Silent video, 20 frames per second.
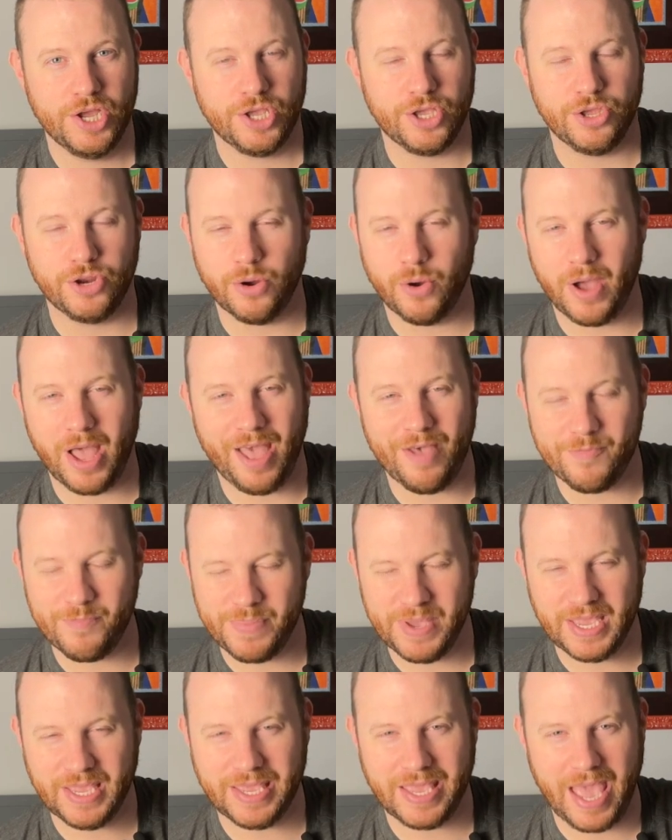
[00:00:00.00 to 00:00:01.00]
You don't have
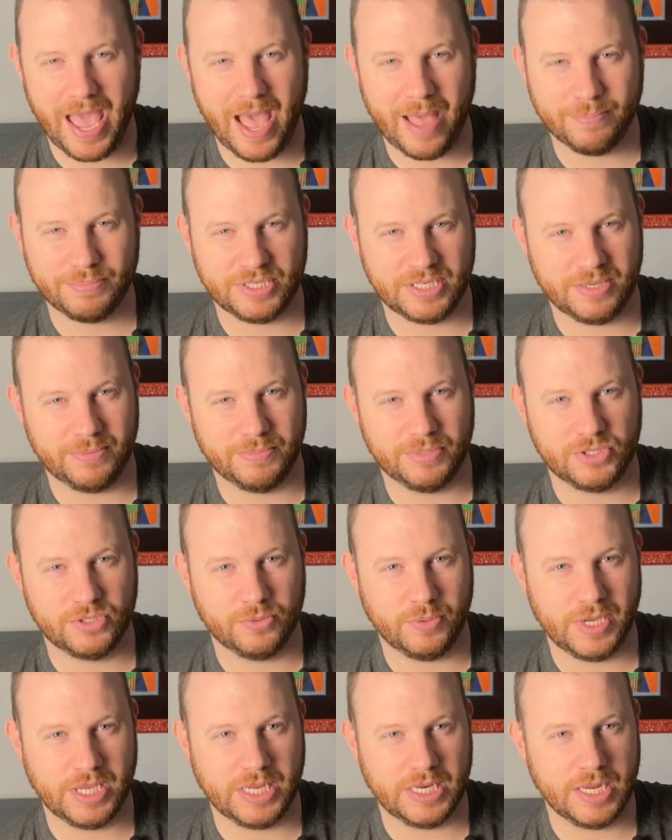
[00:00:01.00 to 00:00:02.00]
big gaps in
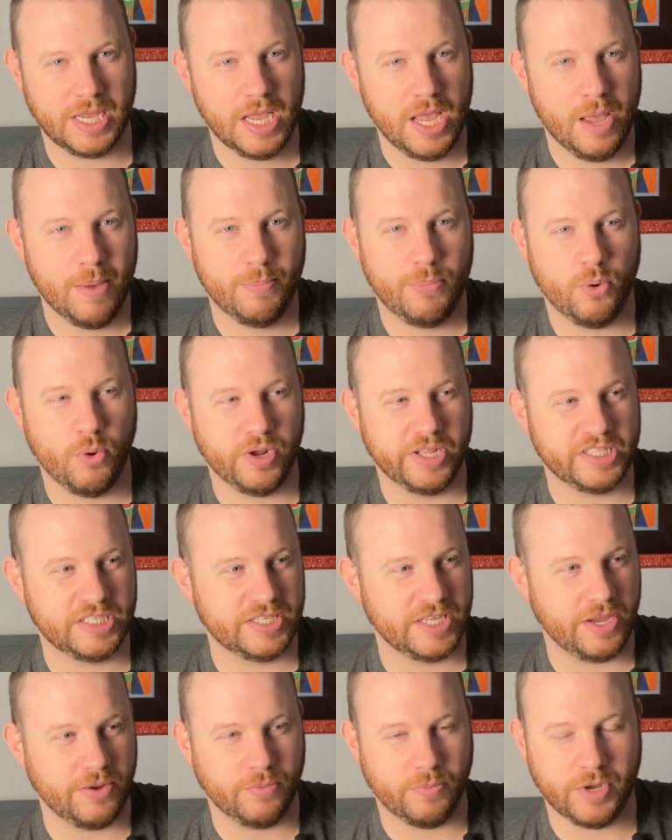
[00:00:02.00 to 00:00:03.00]
between points
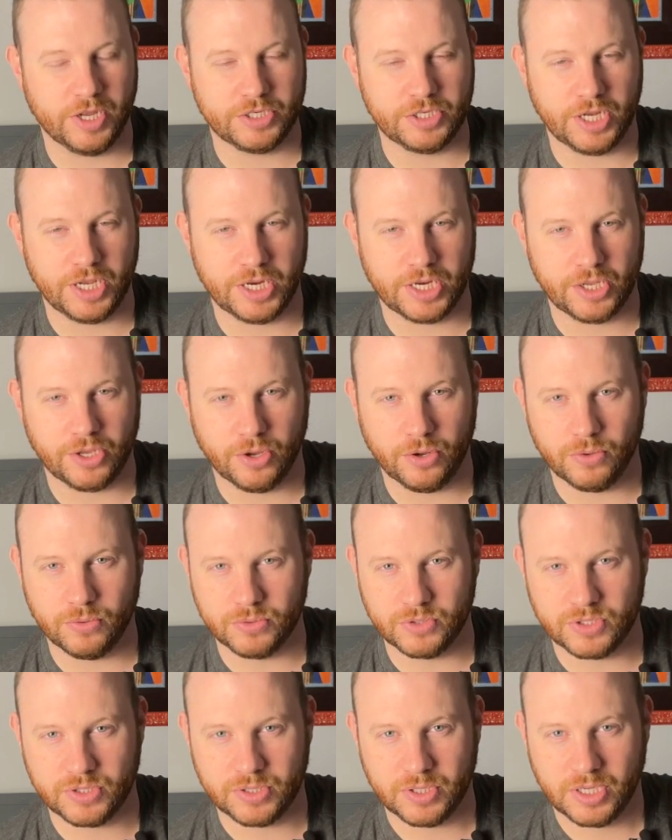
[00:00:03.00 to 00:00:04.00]
at which it
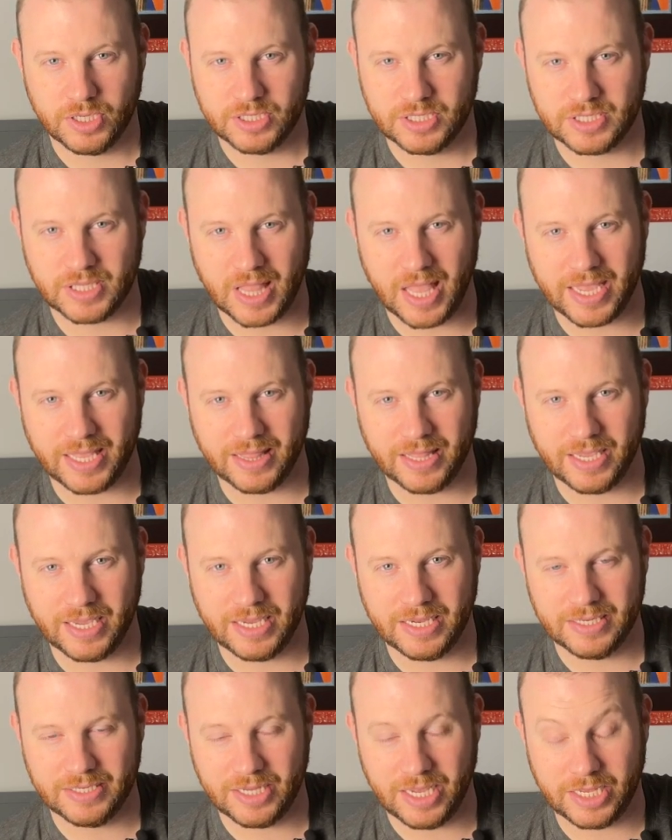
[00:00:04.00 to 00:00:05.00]
tunes
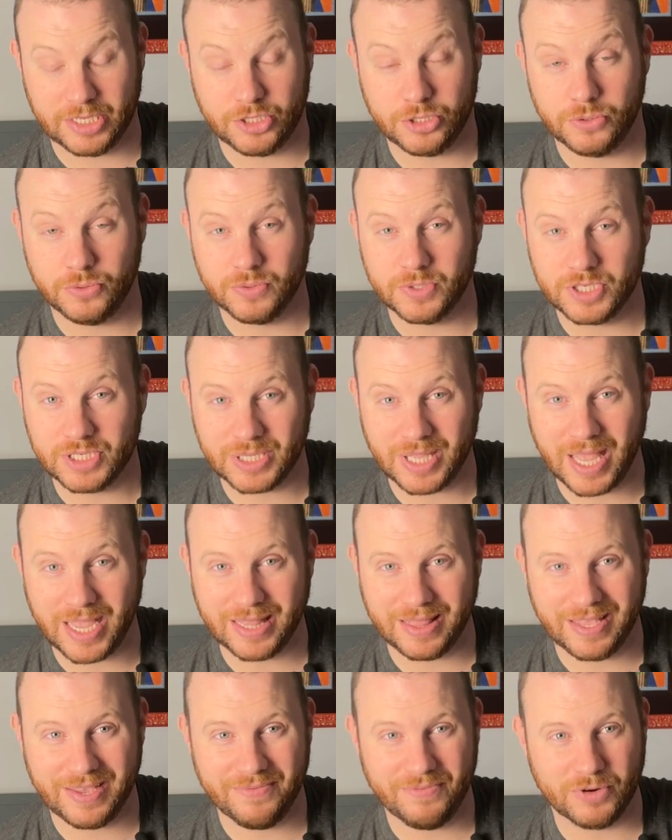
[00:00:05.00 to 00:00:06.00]

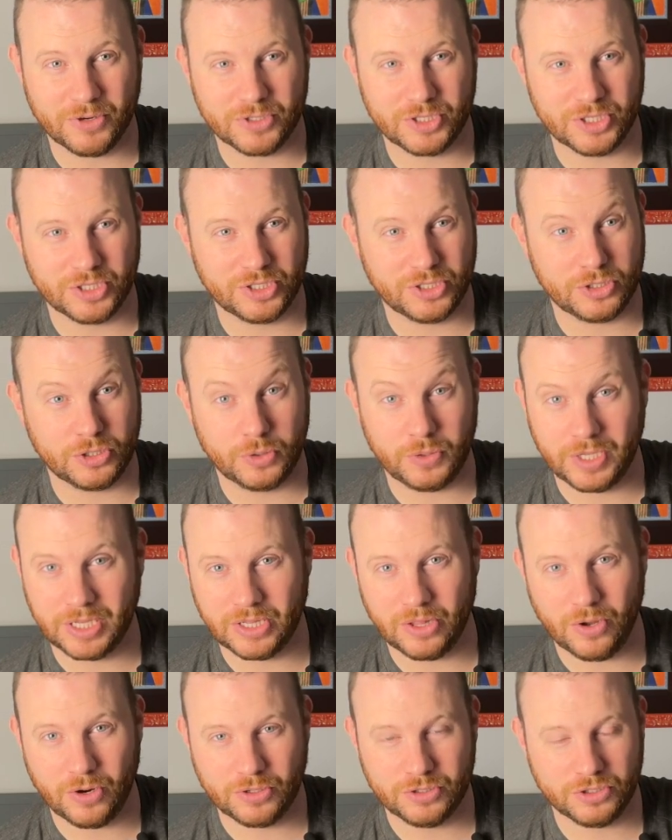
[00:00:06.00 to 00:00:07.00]
slightly versus tuning
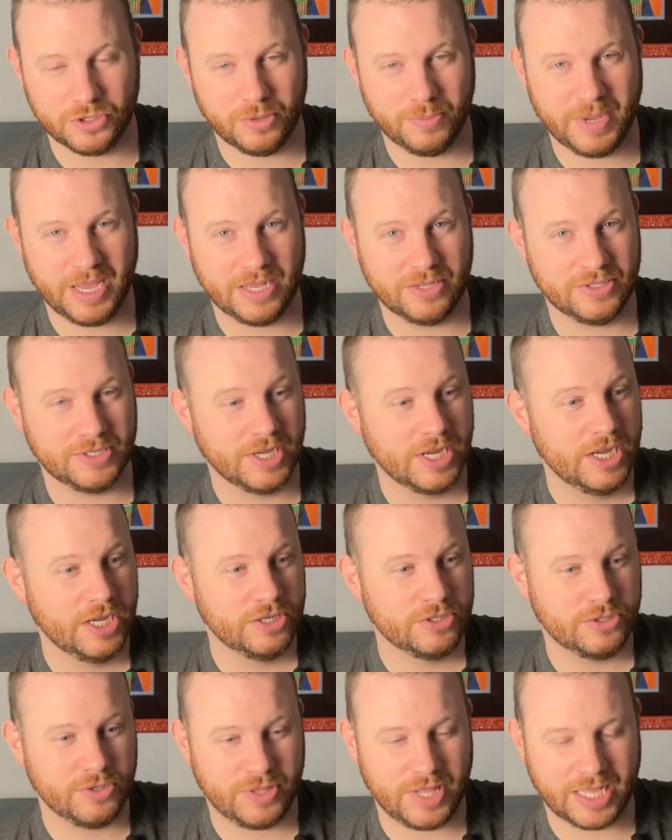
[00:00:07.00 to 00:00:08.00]
larger amounts.
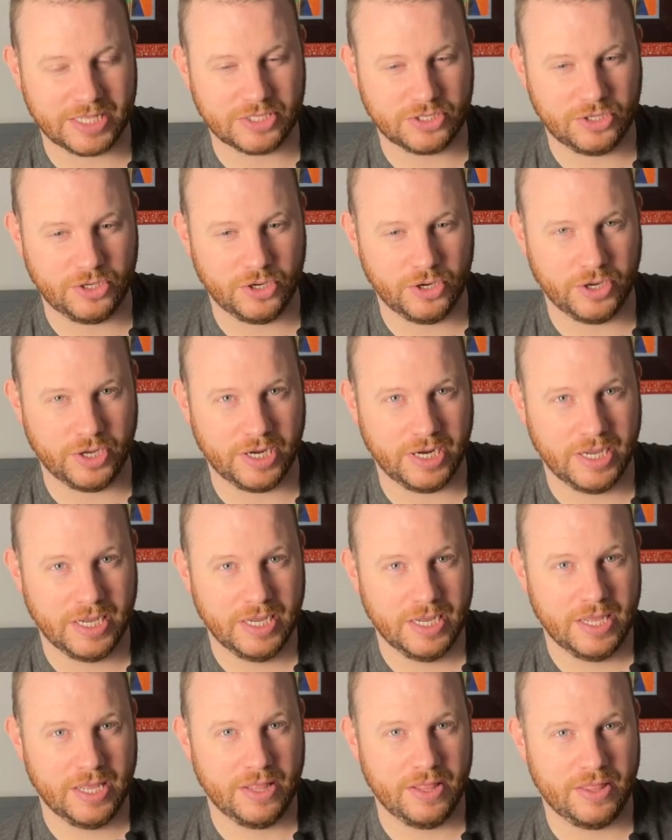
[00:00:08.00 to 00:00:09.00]
So that's good.
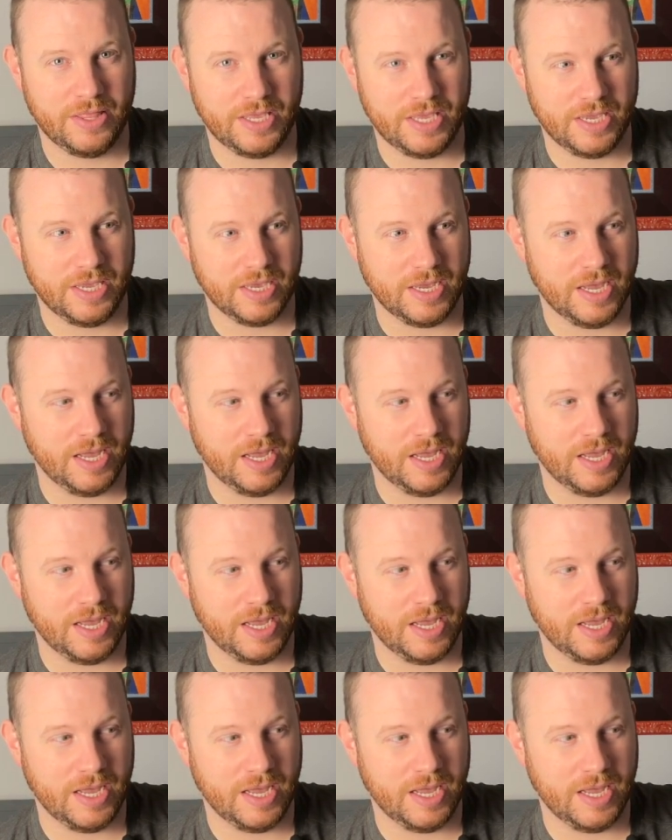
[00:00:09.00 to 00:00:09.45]
The